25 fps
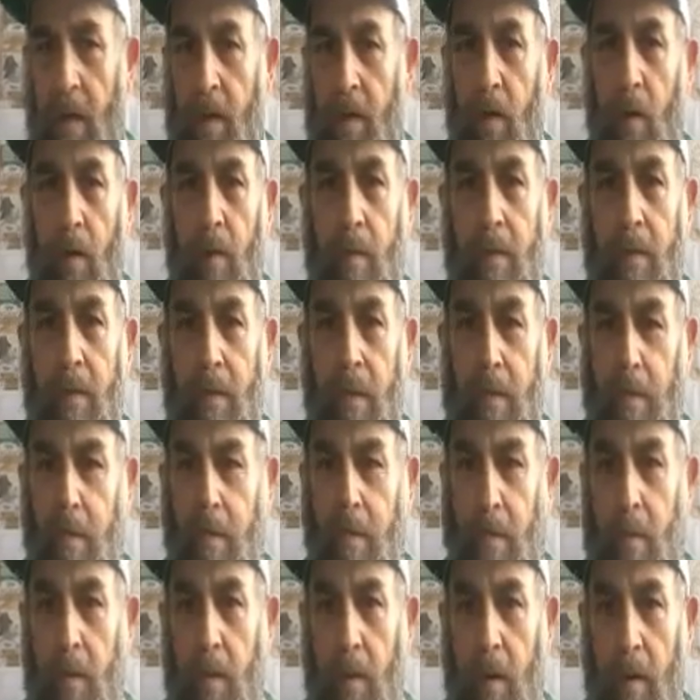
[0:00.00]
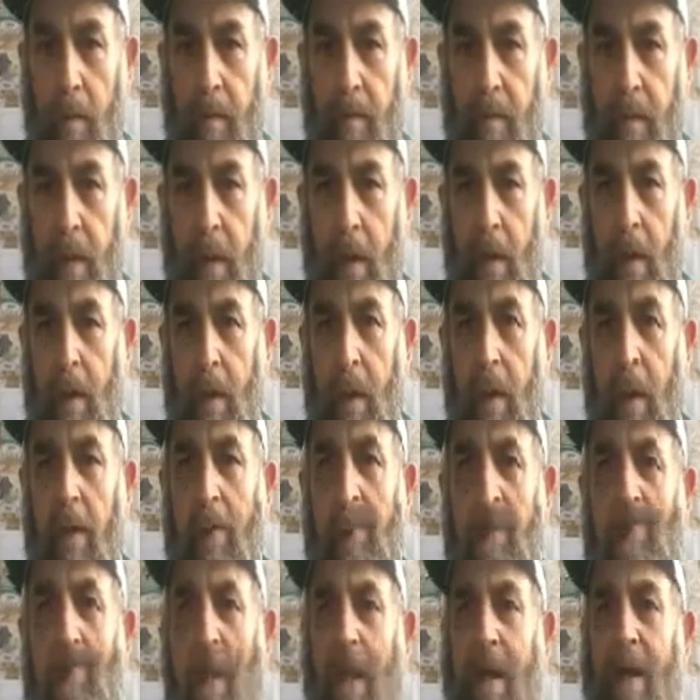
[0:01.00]
Yom Kippur, a
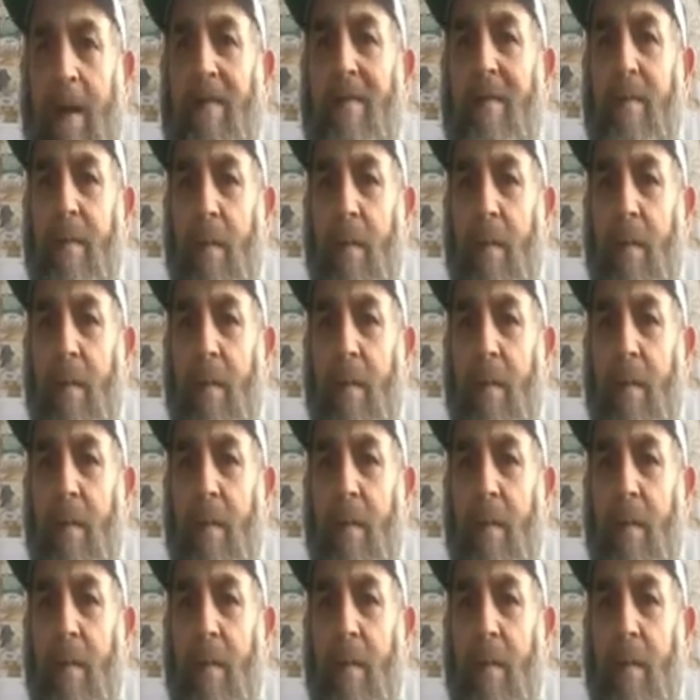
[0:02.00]
day of